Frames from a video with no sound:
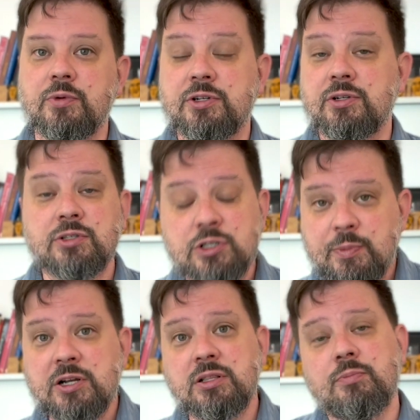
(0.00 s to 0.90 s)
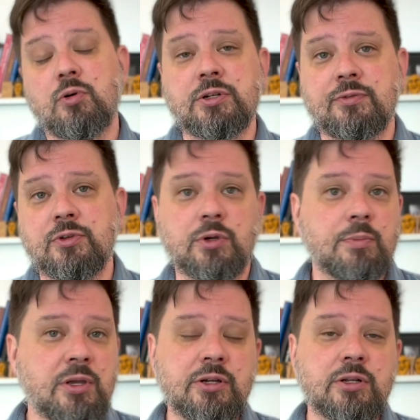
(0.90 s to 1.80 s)
Which is especially important if you're
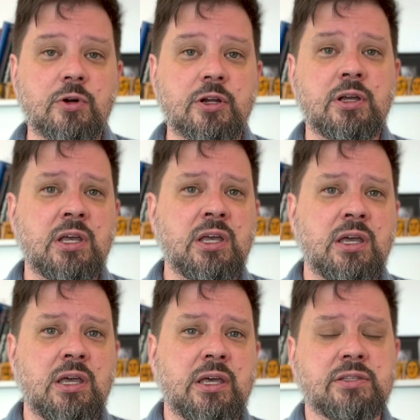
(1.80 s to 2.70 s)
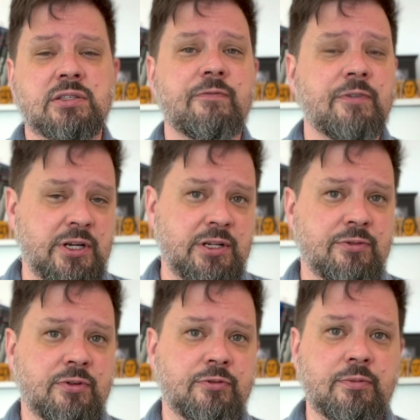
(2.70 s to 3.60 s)
doing period work, because it's very
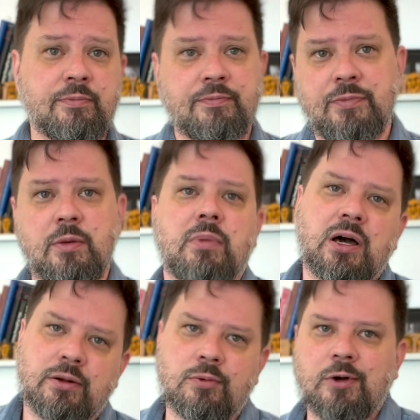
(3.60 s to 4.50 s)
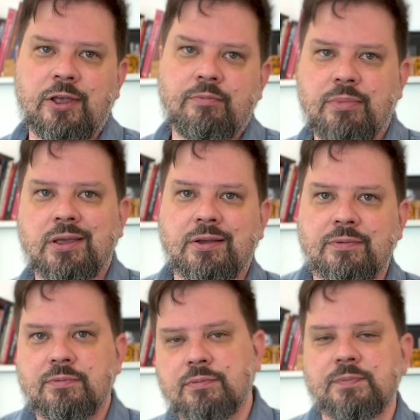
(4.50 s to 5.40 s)
different from the modern way of being,
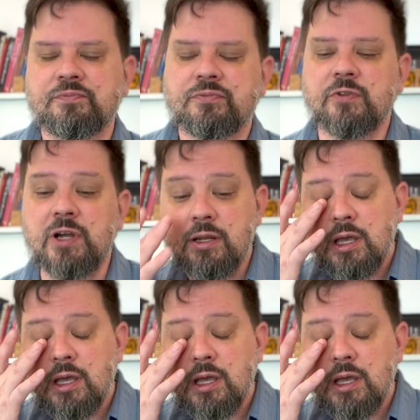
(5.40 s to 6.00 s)
right?